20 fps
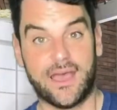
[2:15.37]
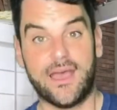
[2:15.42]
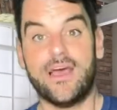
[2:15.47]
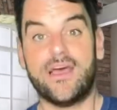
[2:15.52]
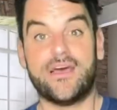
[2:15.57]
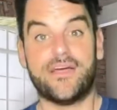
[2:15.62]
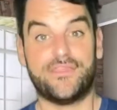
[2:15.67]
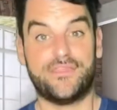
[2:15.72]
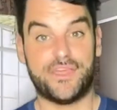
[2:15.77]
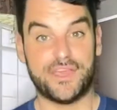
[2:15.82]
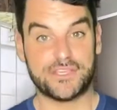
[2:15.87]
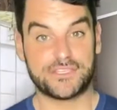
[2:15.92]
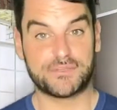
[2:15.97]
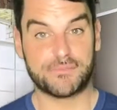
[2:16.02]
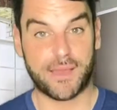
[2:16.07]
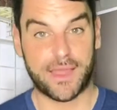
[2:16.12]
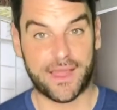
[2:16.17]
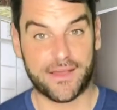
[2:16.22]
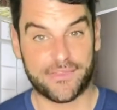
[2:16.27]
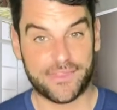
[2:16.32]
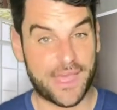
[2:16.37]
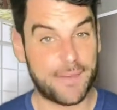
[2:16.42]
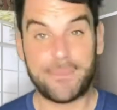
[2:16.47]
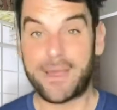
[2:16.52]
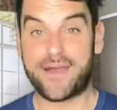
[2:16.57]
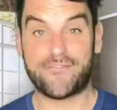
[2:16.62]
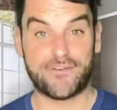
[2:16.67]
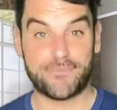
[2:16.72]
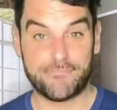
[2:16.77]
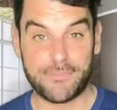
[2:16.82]
They may have a
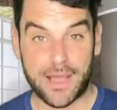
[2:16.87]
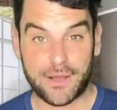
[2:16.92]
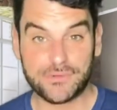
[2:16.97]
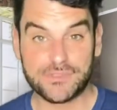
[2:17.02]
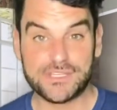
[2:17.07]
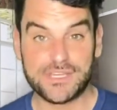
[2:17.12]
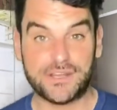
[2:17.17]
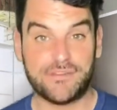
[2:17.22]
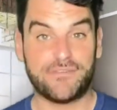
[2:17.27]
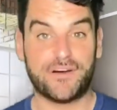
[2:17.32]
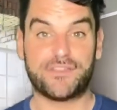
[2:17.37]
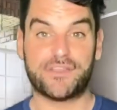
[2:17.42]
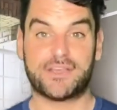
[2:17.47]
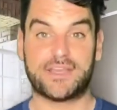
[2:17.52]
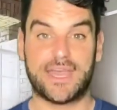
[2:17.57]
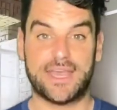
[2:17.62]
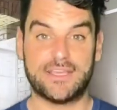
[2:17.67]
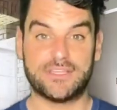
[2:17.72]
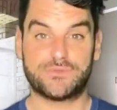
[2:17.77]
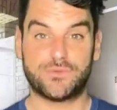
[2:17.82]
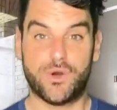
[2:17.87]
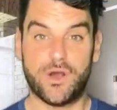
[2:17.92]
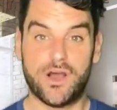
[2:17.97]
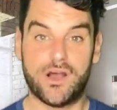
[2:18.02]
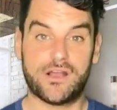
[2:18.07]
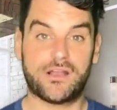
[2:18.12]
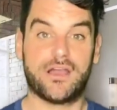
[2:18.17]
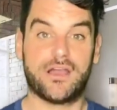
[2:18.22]
mountain of other casework,